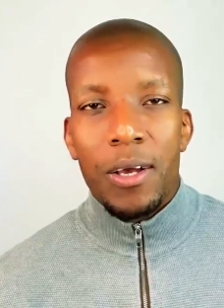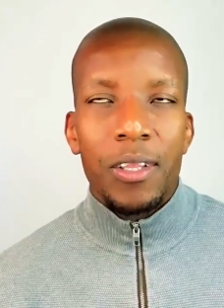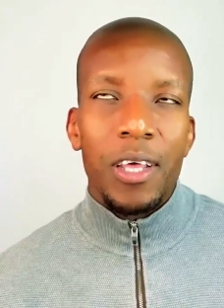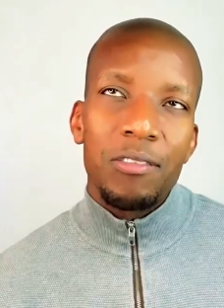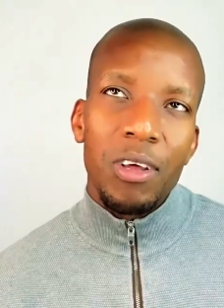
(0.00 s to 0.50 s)

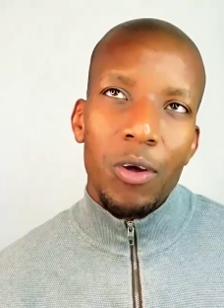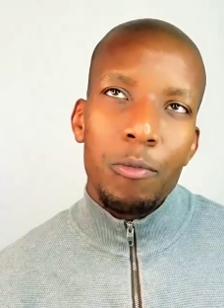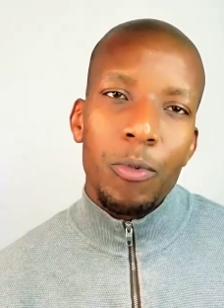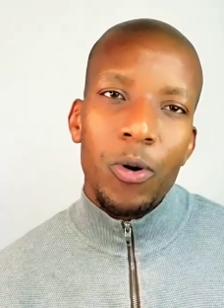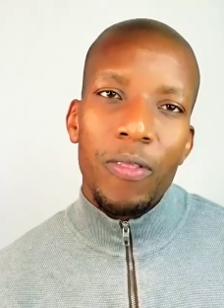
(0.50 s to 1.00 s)
There's a lot
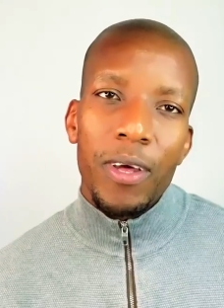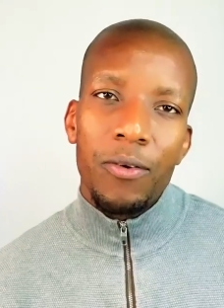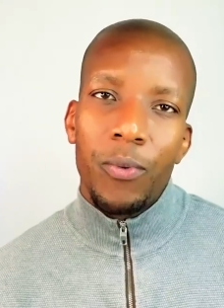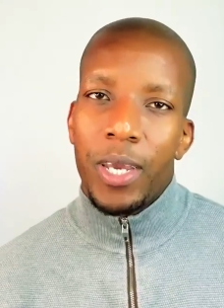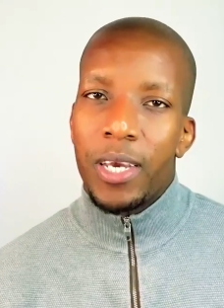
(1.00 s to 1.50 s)
more that
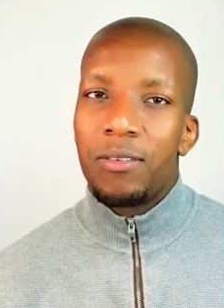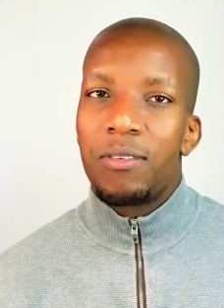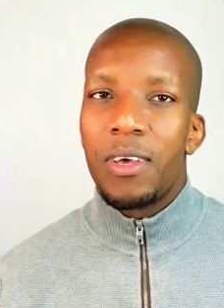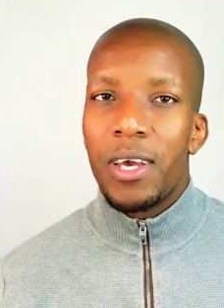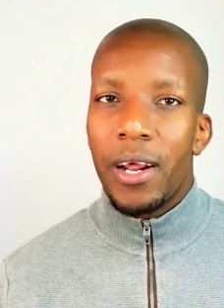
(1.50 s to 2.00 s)
we can
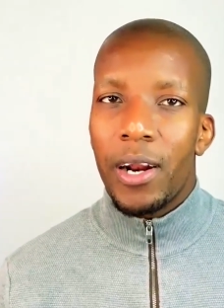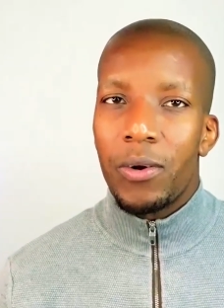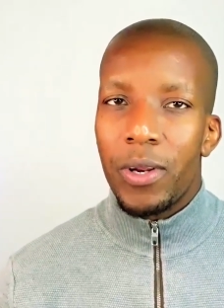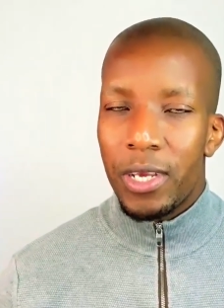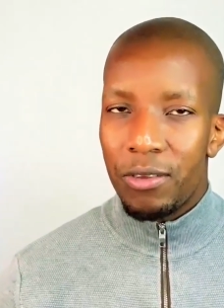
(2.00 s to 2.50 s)
say
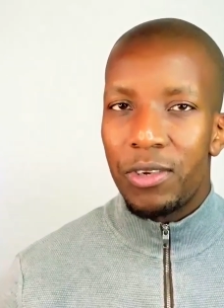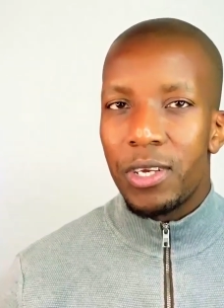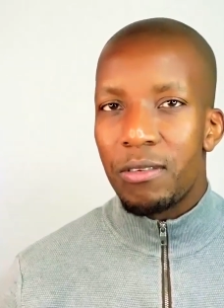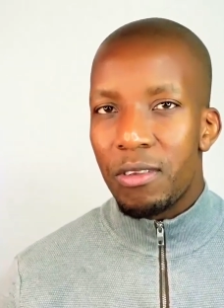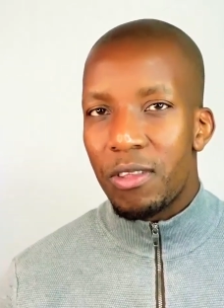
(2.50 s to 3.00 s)
around ESG
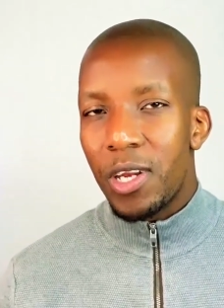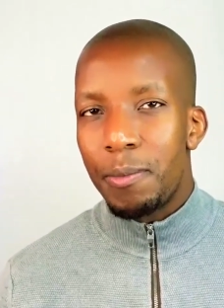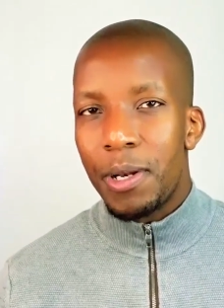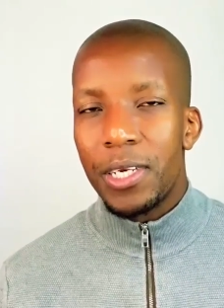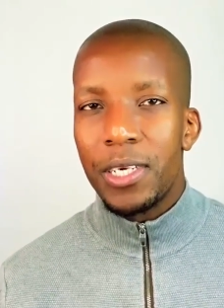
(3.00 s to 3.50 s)
and
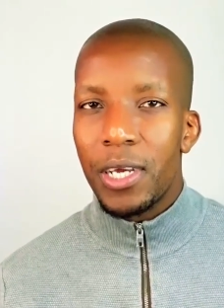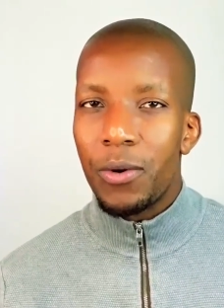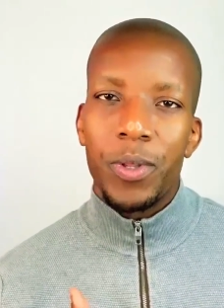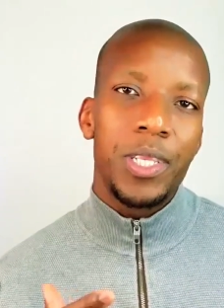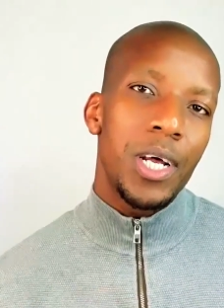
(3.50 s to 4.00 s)
sustainability, and
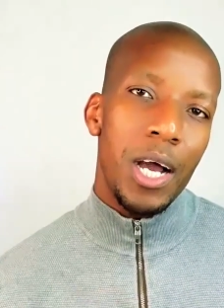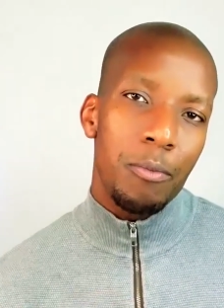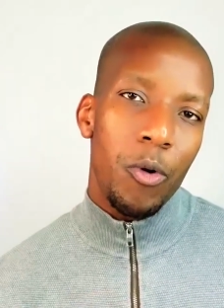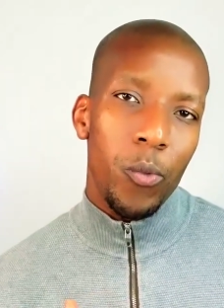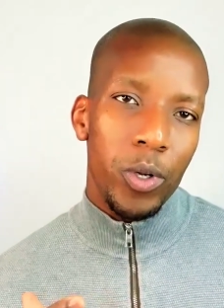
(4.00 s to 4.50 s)
with time
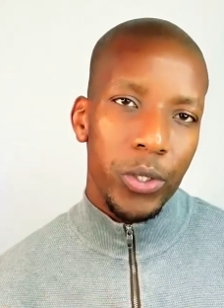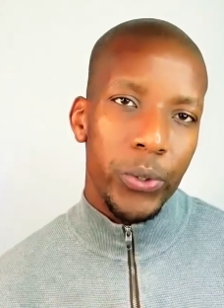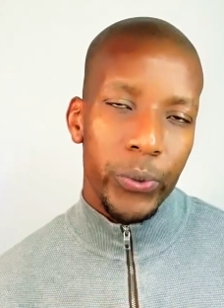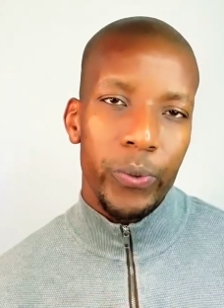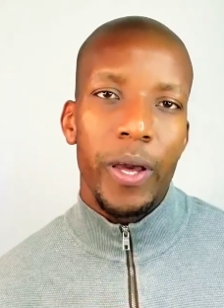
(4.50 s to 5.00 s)
we will
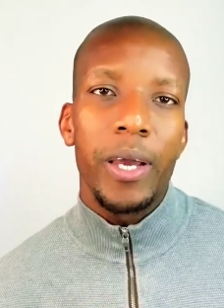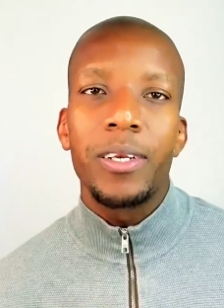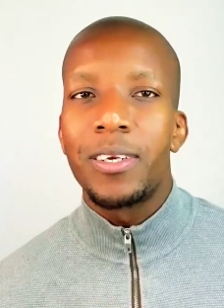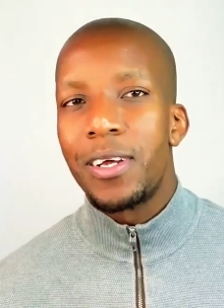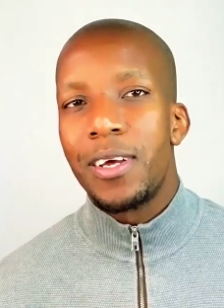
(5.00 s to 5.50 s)
do
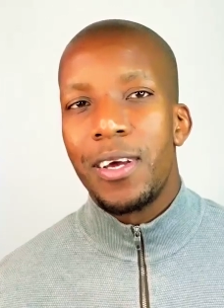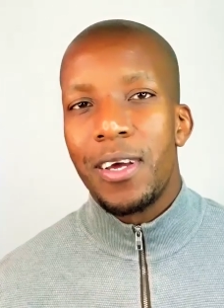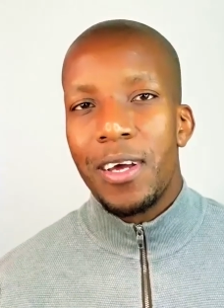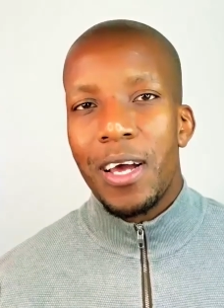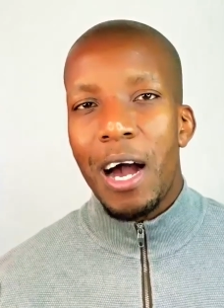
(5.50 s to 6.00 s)
that.
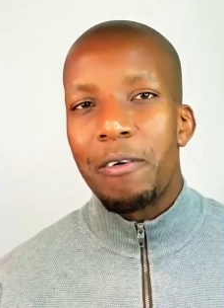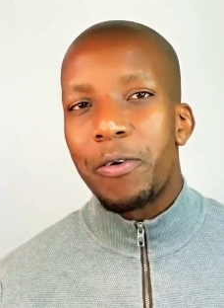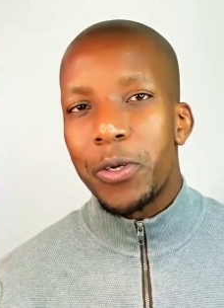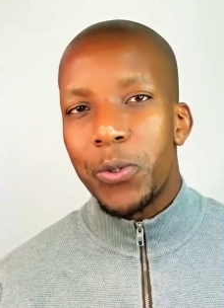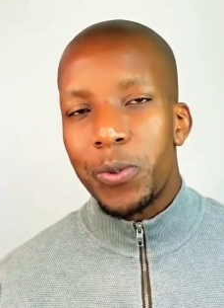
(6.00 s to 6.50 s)

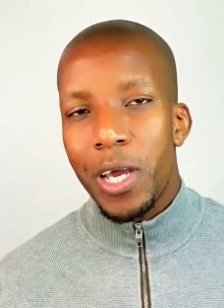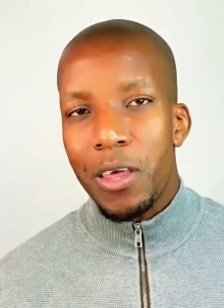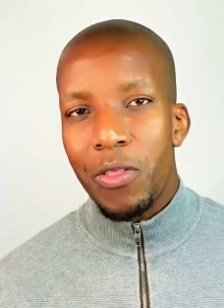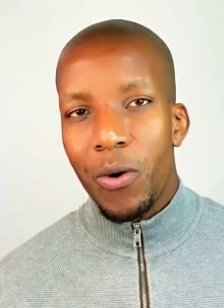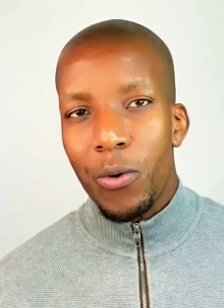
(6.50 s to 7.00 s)
For
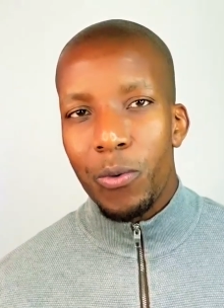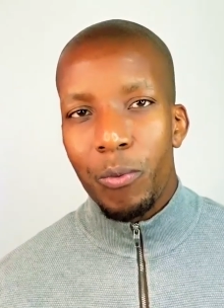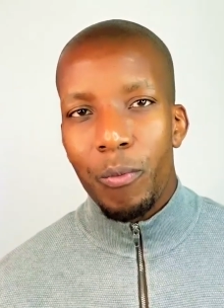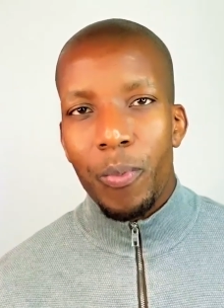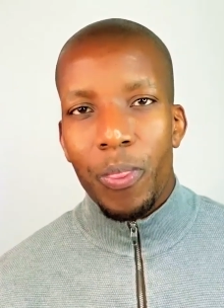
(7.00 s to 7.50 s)
today, though,
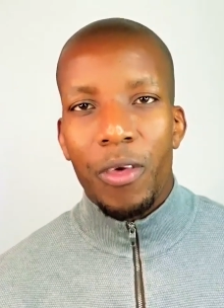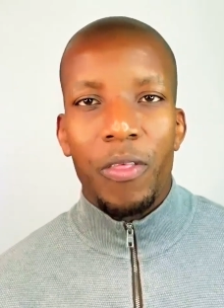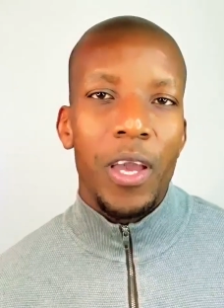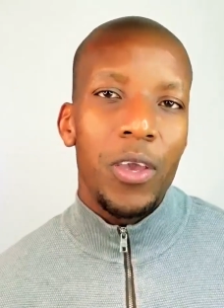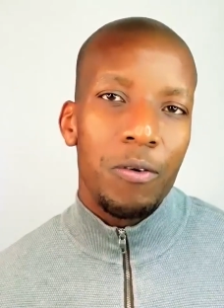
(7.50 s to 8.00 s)

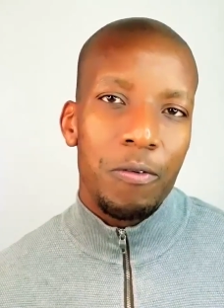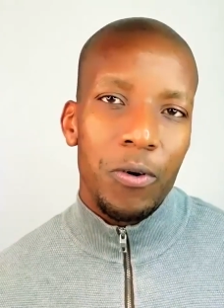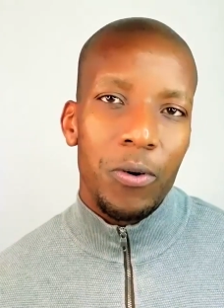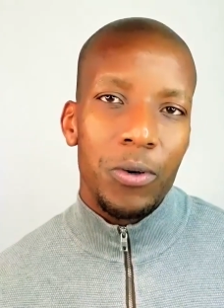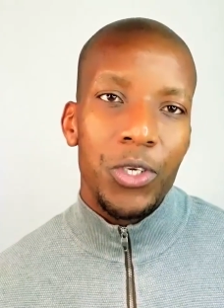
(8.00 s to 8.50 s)
thank you
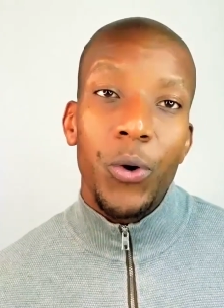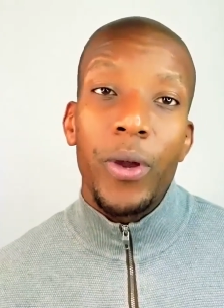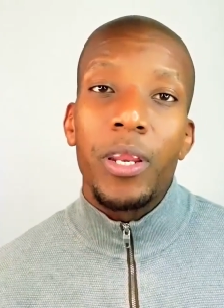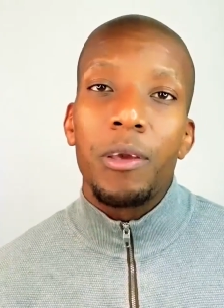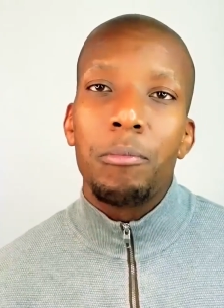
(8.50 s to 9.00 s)
for
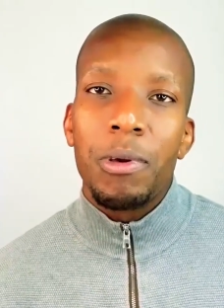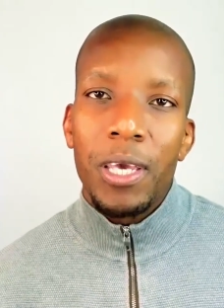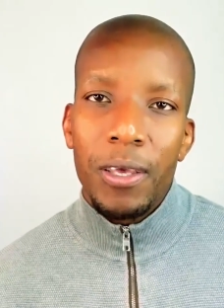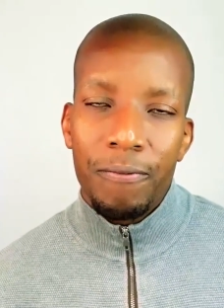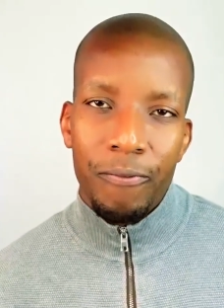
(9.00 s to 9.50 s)
joining
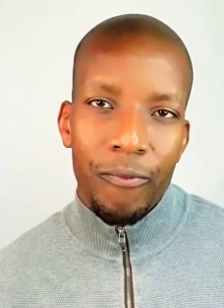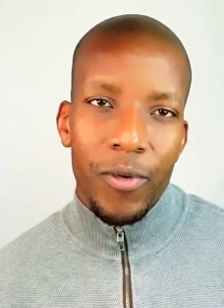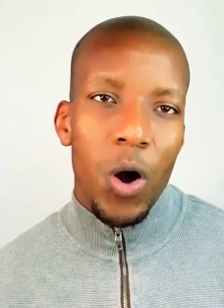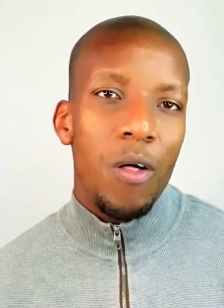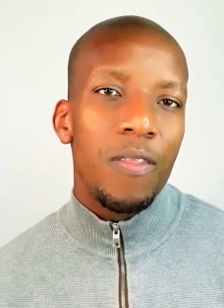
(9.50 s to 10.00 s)
me
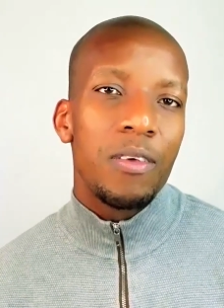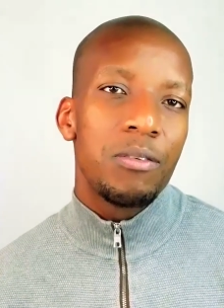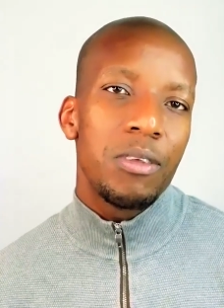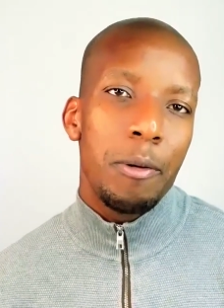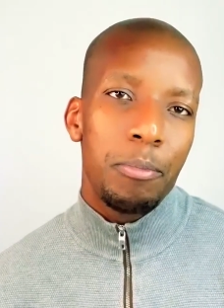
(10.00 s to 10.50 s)
on
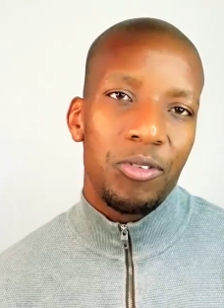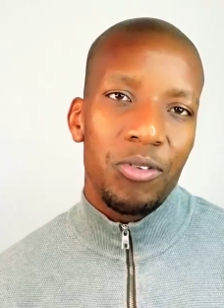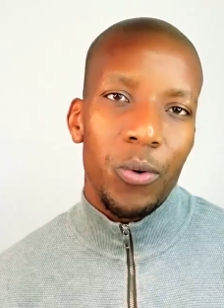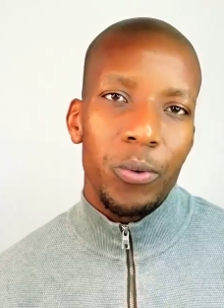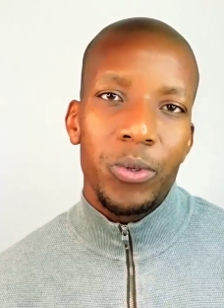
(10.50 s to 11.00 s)
this
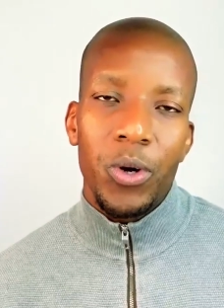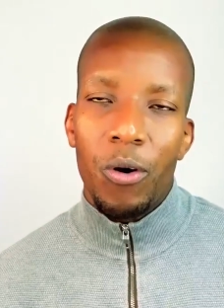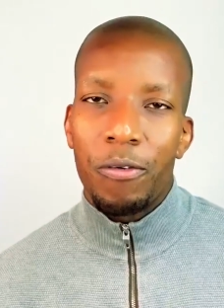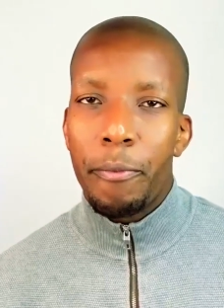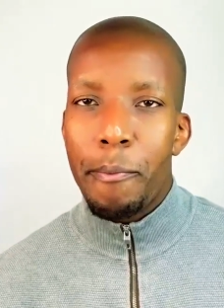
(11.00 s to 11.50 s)
episode
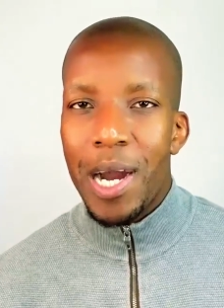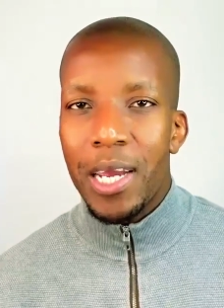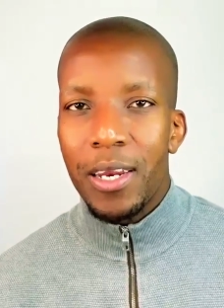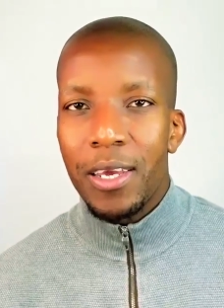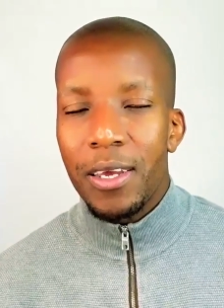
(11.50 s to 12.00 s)
of
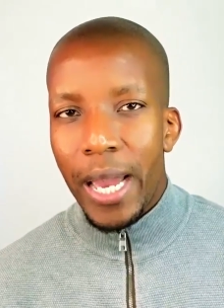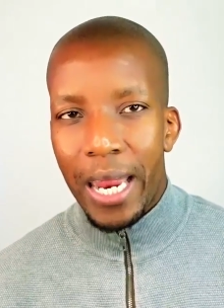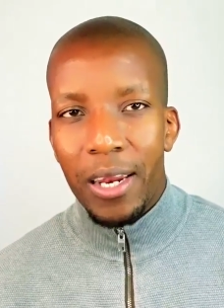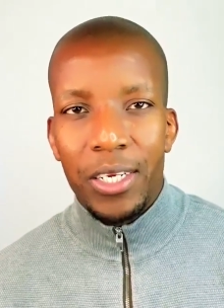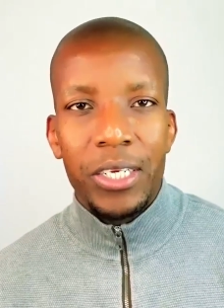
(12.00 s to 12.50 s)
Mining,
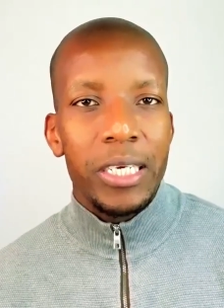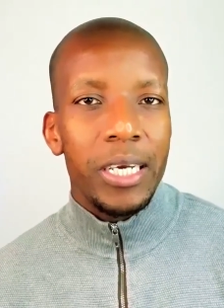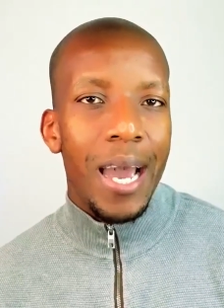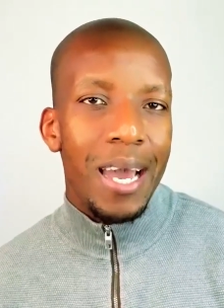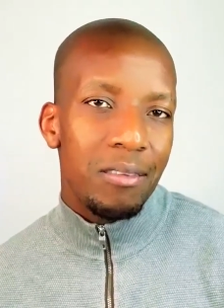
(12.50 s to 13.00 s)

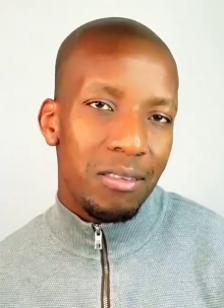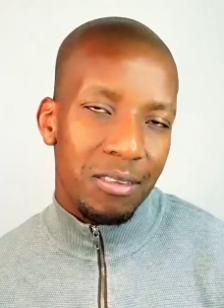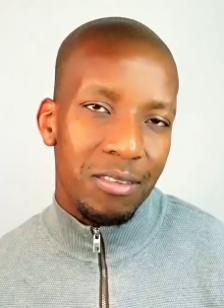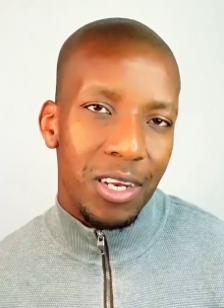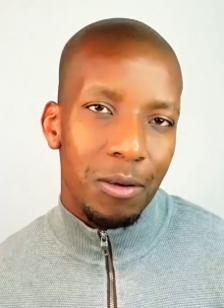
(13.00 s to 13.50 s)
Energy, and
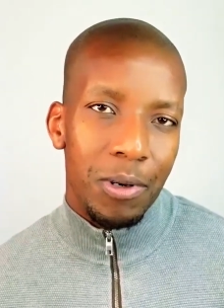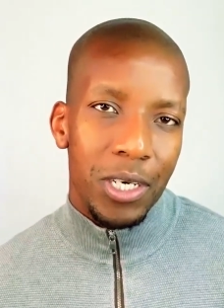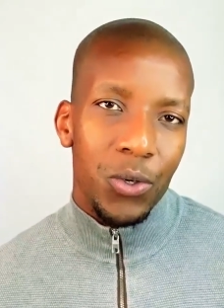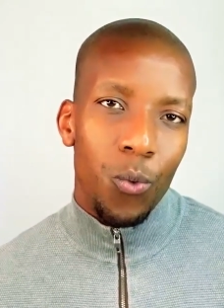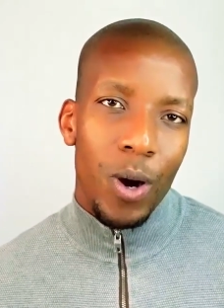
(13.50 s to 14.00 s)

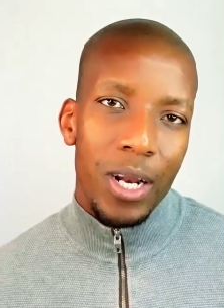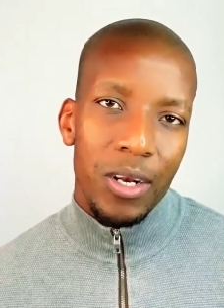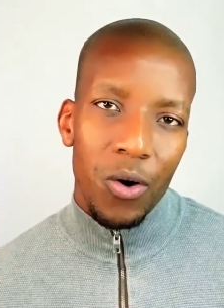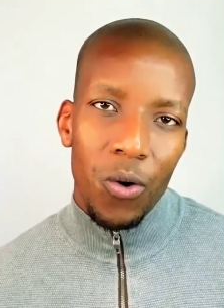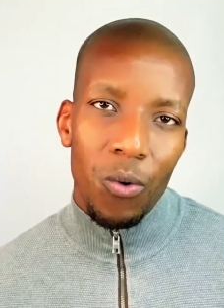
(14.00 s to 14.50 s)
Sustainability
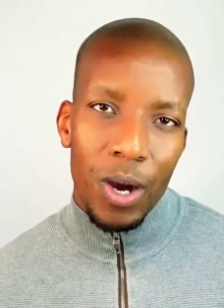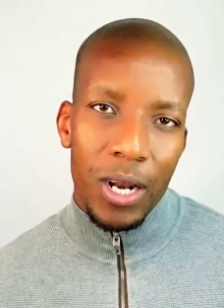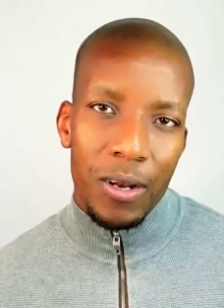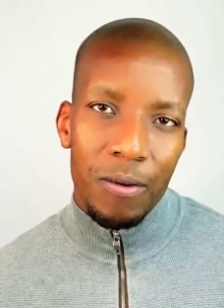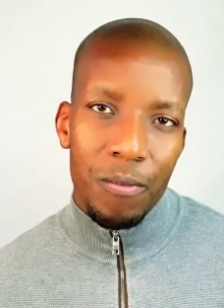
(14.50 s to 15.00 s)
101.